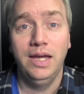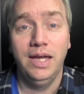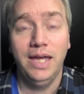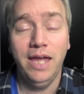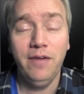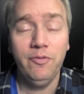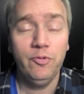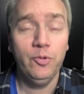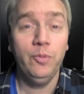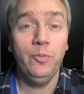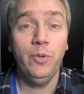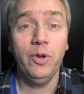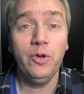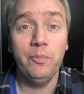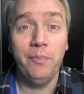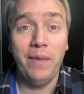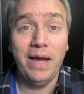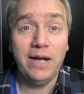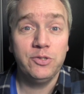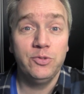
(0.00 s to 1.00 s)
Hey everyone,
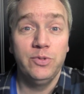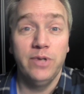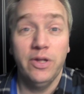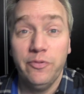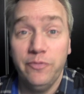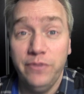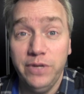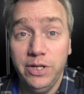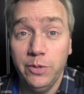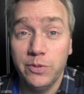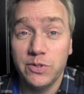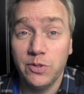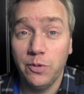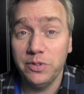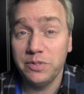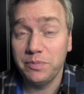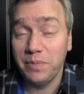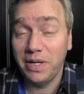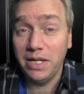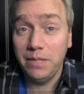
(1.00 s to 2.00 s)
welcome back to another video. As
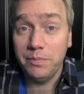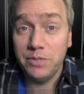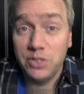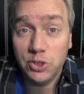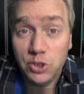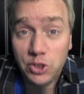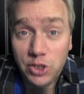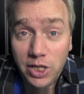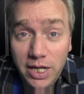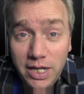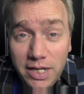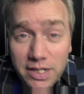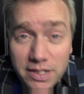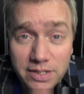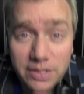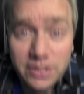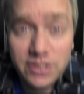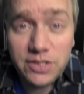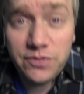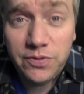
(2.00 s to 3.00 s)
always, my name is Jay, and
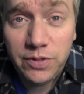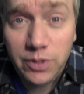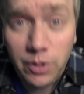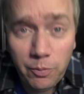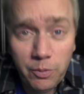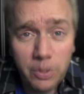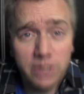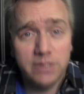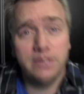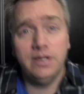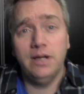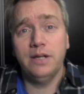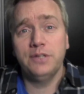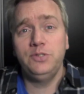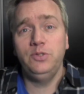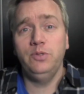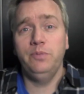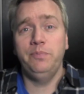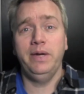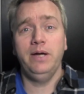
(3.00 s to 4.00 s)
in this video I want to talk
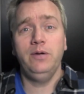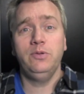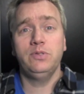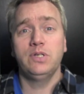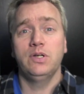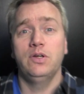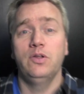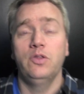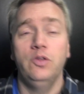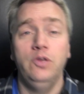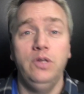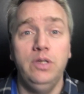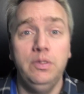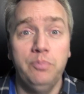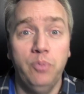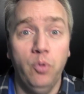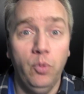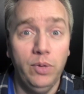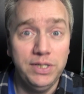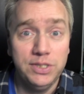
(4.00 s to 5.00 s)
to you about the
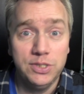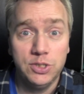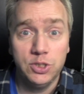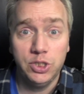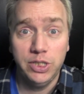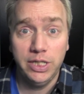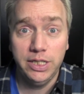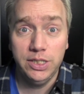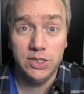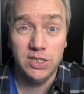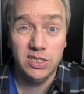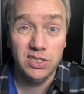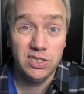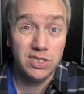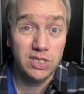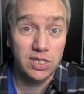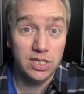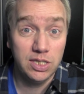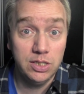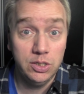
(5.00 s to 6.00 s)
points changes
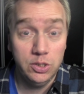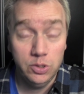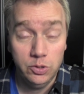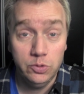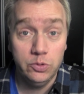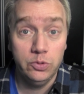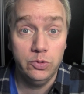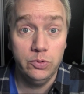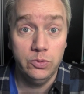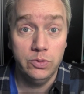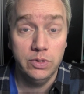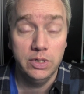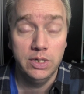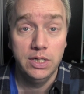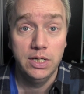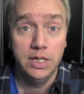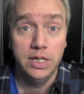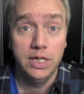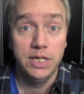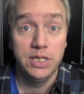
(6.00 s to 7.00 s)
to the new
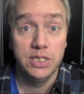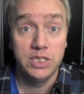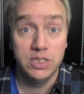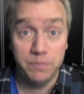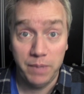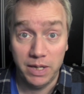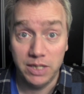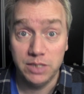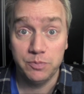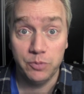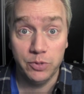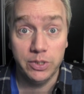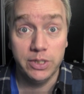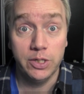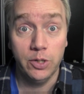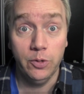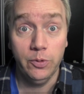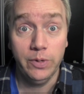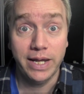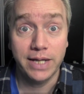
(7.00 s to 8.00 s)
Space Marine
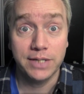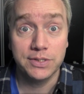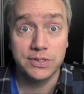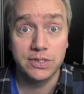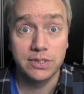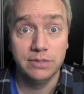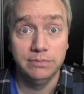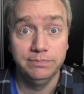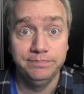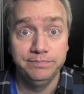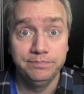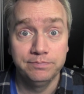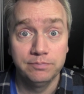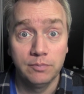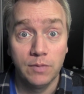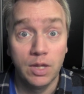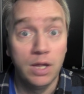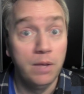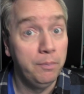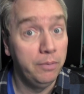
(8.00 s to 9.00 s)
Codex.
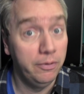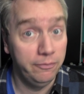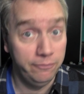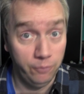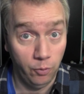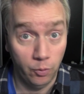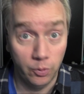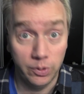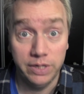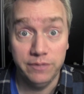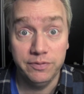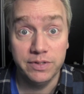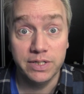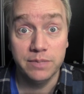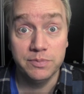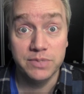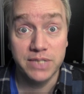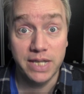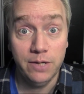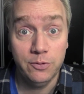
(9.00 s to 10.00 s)
Before it even
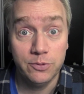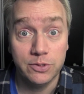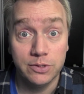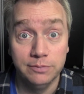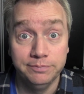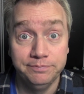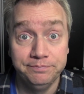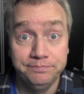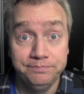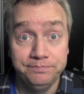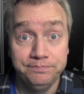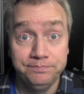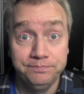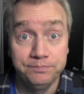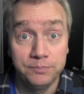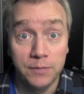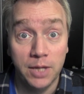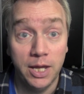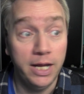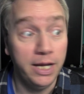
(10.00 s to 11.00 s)
comes out,
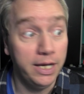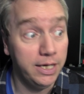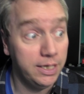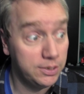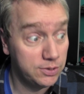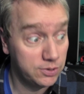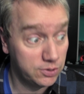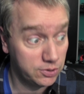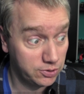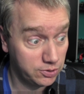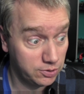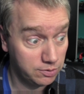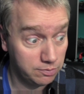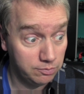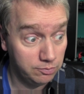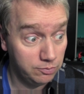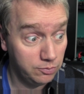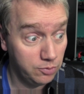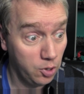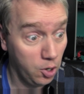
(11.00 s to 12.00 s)
it's
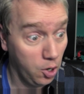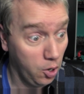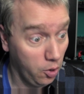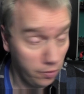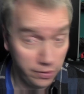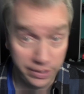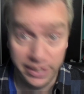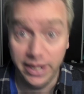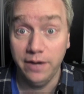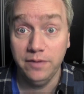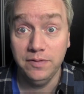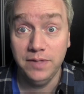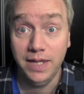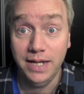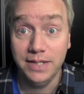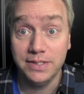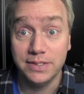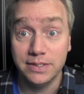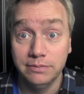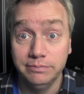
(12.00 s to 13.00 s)
already out of
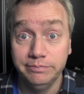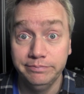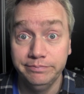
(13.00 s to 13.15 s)
date.